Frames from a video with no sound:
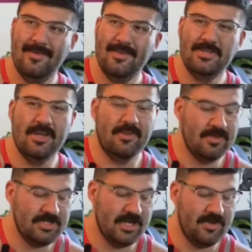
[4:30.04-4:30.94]
John,
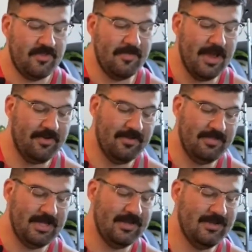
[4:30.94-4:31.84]
John smiled at
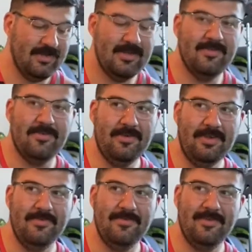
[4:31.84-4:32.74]
me. He's so
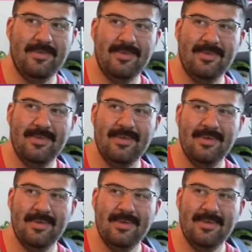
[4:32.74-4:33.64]
cute.
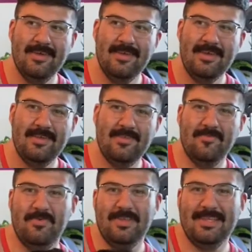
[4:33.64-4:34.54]
He's so
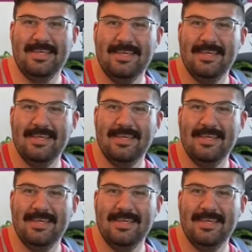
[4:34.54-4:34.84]
pretty.